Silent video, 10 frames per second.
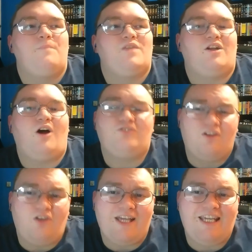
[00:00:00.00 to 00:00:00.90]
And after
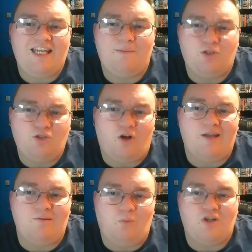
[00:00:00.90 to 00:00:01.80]
liking him a lot
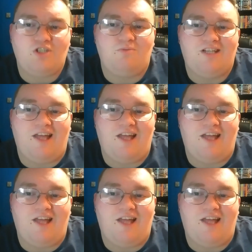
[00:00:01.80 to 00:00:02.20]
in Watchmen